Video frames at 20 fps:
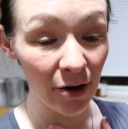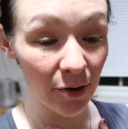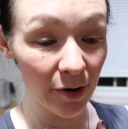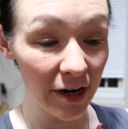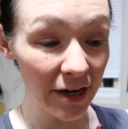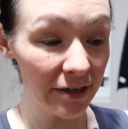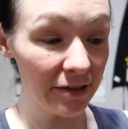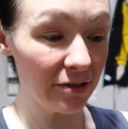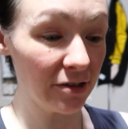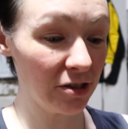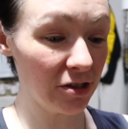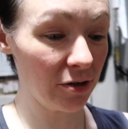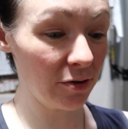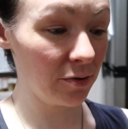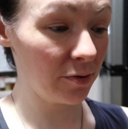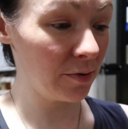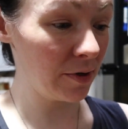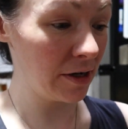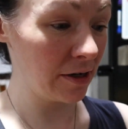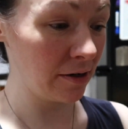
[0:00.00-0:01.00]
Okay,
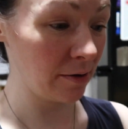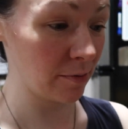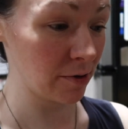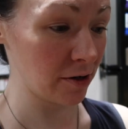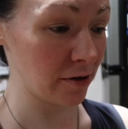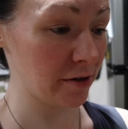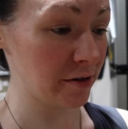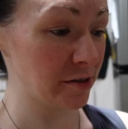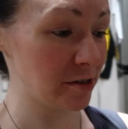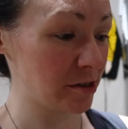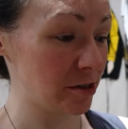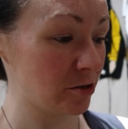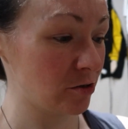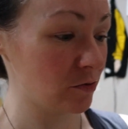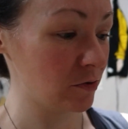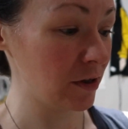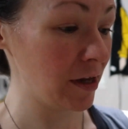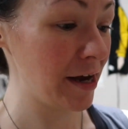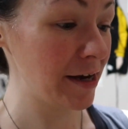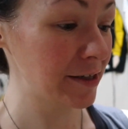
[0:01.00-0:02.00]
so I'm gonna go downstairs
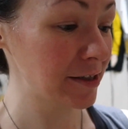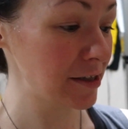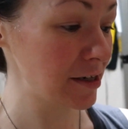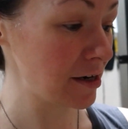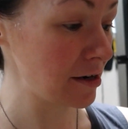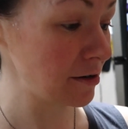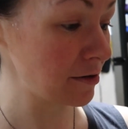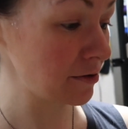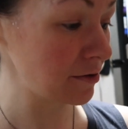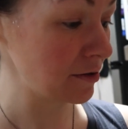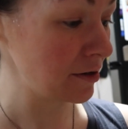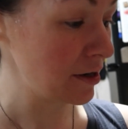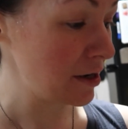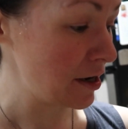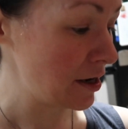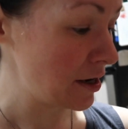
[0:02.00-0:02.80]
and relax now.